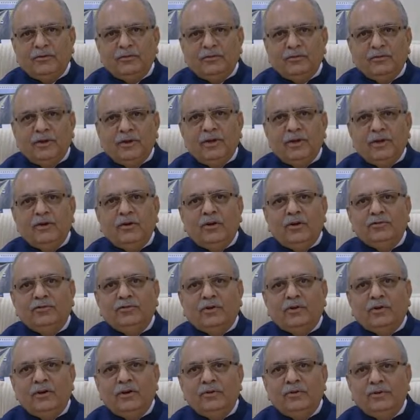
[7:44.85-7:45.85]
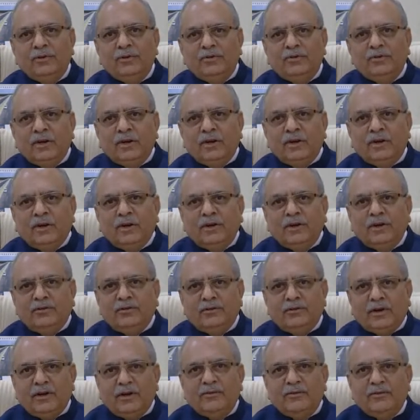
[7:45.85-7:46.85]
today launch all over
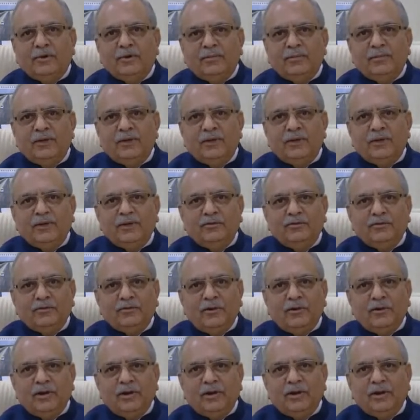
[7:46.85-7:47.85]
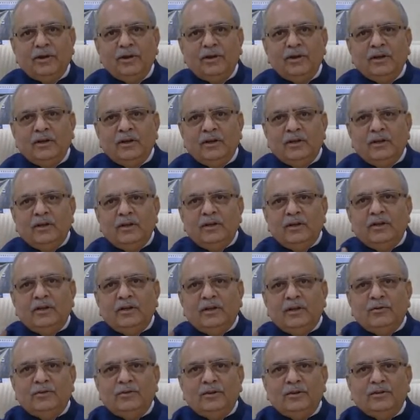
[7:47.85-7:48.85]
satellites right from Indian soil.
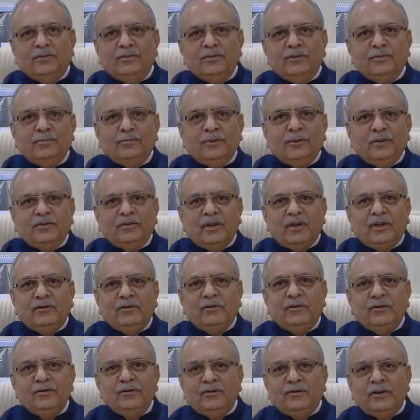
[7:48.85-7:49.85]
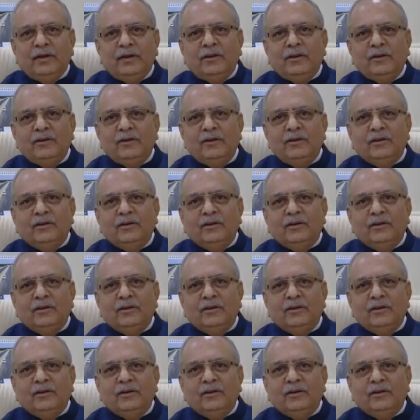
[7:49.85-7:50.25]
Now, this is precisely where